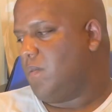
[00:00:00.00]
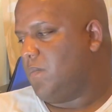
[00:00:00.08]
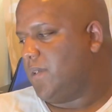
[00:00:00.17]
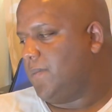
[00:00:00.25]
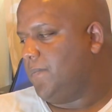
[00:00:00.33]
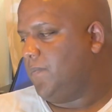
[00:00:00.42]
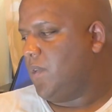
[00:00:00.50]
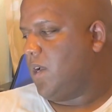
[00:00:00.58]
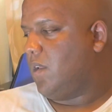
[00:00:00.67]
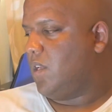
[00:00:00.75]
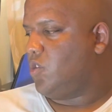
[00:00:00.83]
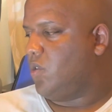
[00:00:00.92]
But
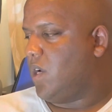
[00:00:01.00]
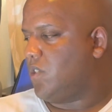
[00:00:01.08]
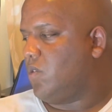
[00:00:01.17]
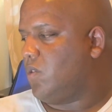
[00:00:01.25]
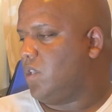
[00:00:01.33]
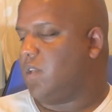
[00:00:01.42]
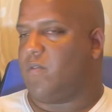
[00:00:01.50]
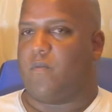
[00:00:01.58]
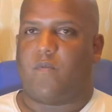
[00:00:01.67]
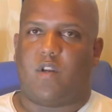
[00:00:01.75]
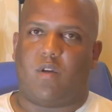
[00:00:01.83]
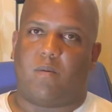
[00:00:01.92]
I'll let you guys know in a different video.